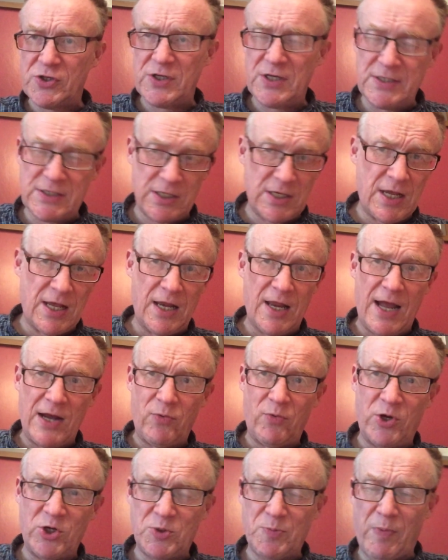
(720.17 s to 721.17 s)
is a
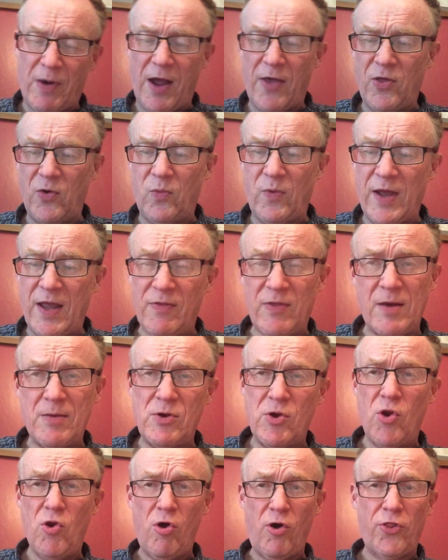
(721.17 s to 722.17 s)
language, by the way,
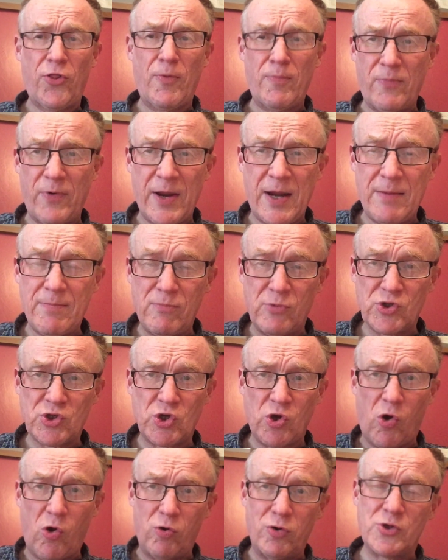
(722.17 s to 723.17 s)
then Northumbrian must
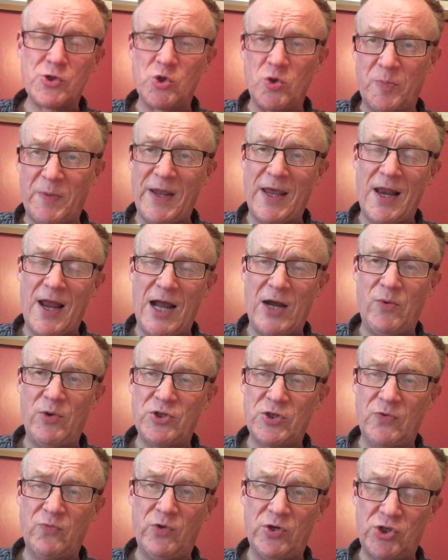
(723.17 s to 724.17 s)
also be a
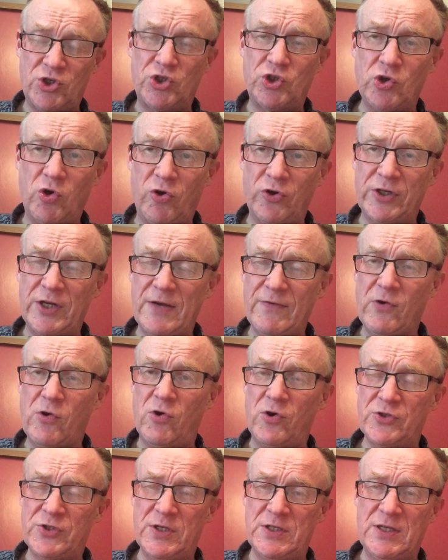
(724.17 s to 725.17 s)
language, of which Geordie, of
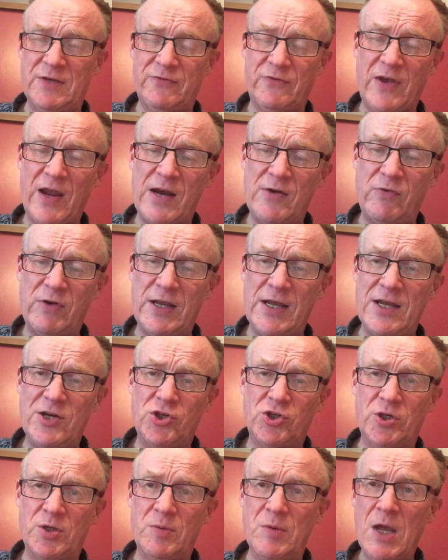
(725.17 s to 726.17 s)
course, is a
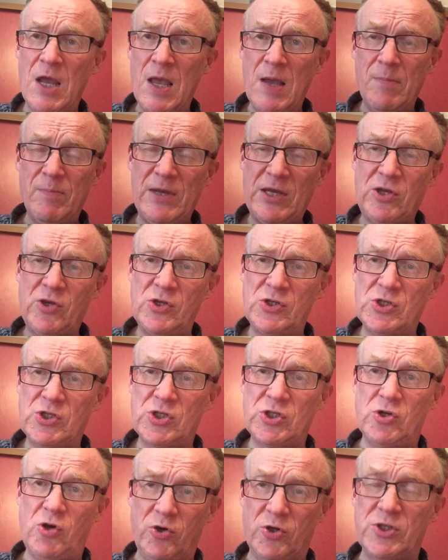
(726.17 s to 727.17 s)
variation, because
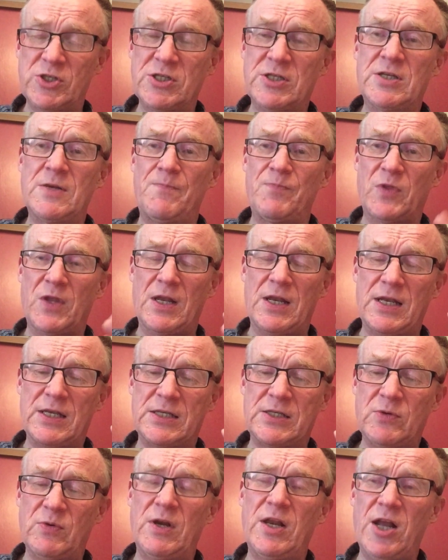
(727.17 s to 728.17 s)
Scots,
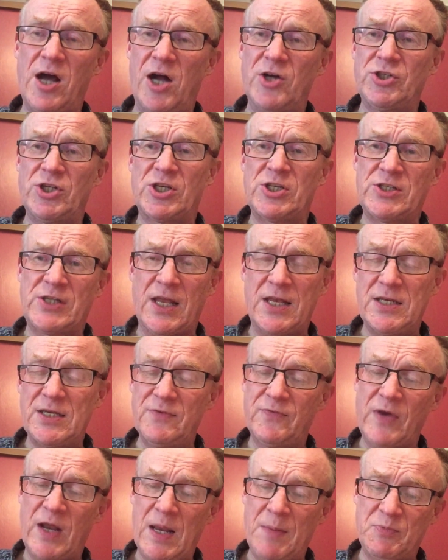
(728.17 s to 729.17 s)
to a large extent,
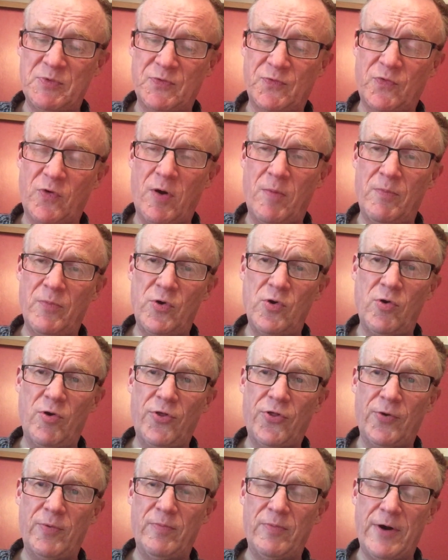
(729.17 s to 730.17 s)
developed from
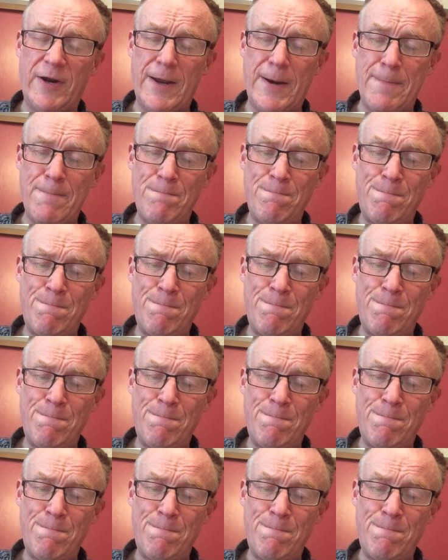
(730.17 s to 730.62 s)
Northumbrian.